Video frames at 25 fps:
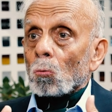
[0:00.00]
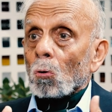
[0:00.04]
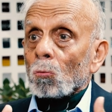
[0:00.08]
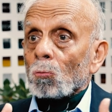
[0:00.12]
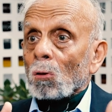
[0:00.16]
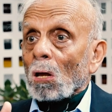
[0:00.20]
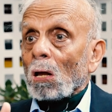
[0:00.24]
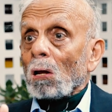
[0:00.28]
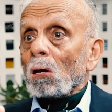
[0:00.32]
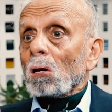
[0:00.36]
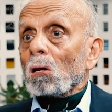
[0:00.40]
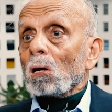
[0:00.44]
So
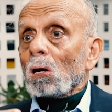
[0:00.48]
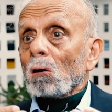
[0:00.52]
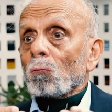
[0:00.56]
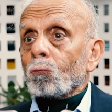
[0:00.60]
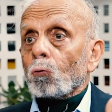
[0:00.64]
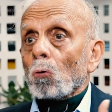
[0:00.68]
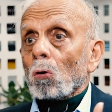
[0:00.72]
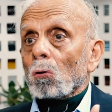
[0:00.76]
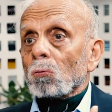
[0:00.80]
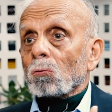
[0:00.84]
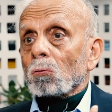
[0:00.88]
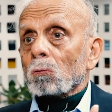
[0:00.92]
they
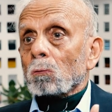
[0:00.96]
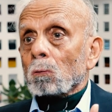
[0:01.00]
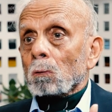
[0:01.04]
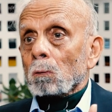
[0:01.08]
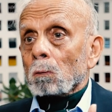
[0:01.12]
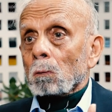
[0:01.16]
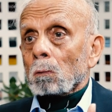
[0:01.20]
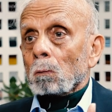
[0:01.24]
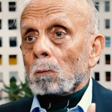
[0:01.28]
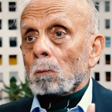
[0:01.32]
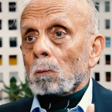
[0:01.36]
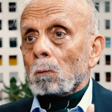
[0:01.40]
reinforced
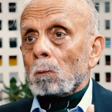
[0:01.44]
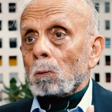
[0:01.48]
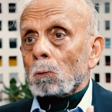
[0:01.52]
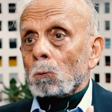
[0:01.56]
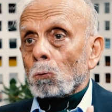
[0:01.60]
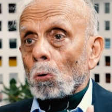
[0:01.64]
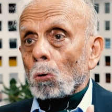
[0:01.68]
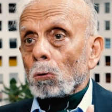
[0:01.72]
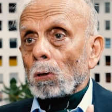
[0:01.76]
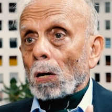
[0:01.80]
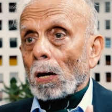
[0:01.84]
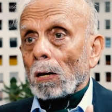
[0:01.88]

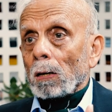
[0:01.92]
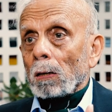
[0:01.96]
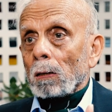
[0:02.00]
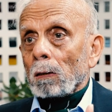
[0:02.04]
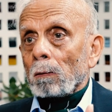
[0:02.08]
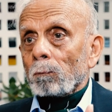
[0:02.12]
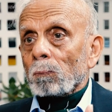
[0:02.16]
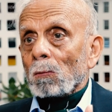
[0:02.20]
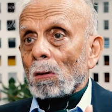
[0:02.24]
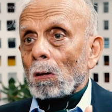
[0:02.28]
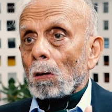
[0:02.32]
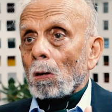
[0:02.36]
Dogra
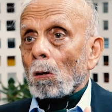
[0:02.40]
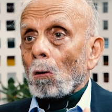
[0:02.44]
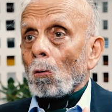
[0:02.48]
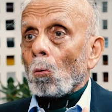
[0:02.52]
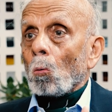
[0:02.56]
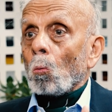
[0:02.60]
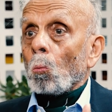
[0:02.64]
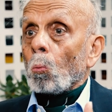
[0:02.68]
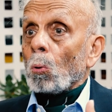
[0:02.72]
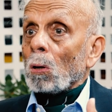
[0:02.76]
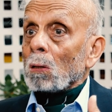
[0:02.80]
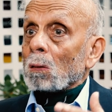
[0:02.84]

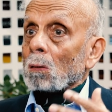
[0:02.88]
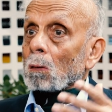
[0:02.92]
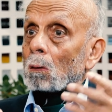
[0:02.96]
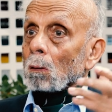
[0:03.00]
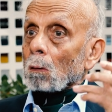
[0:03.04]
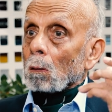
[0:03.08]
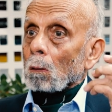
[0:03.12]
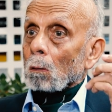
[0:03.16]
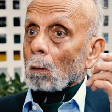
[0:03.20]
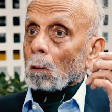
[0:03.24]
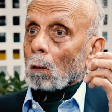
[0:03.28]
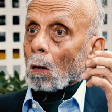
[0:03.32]
with
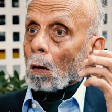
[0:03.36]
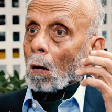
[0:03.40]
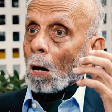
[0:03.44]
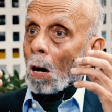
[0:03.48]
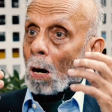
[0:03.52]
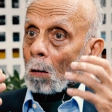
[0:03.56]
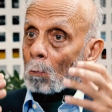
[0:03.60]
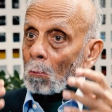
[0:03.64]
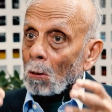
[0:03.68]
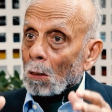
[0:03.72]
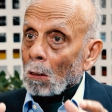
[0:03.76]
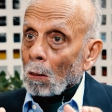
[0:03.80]

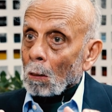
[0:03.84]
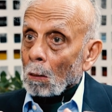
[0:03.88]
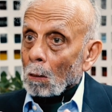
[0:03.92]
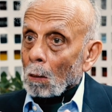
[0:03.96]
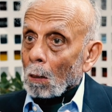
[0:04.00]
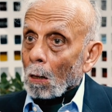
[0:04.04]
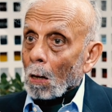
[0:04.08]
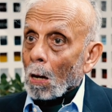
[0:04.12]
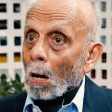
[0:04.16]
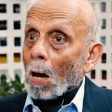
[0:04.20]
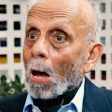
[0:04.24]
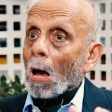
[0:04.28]
armor
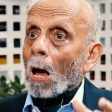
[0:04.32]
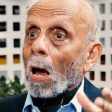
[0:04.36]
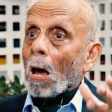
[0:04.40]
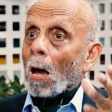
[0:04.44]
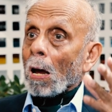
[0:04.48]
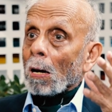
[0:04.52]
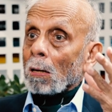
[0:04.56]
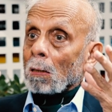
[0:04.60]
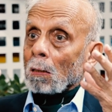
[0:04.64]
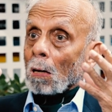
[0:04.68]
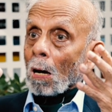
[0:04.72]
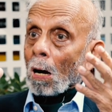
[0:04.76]

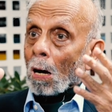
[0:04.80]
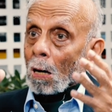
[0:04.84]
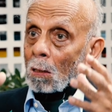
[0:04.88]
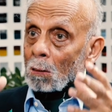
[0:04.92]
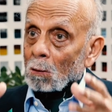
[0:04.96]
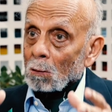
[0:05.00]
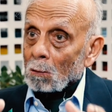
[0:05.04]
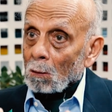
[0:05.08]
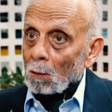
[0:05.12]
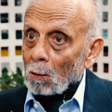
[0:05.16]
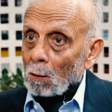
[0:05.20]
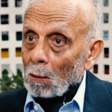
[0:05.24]
and
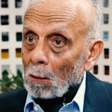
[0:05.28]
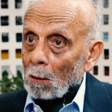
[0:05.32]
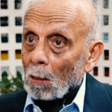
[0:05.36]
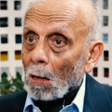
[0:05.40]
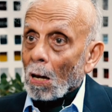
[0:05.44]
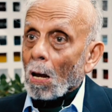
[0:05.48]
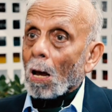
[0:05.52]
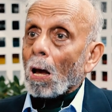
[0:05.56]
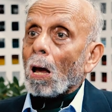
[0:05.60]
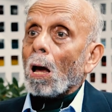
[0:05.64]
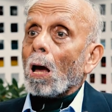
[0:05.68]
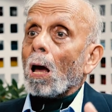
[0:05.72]
artillery
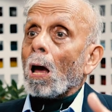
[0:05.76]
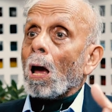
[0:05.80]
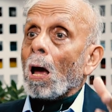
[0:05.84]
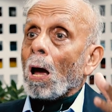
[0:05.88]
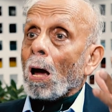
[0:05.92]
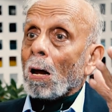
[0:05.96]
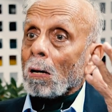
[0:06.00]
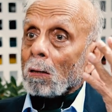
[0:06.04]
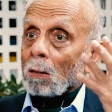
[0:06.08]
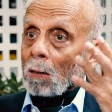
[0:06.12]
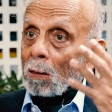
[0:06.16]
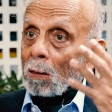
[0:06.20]
and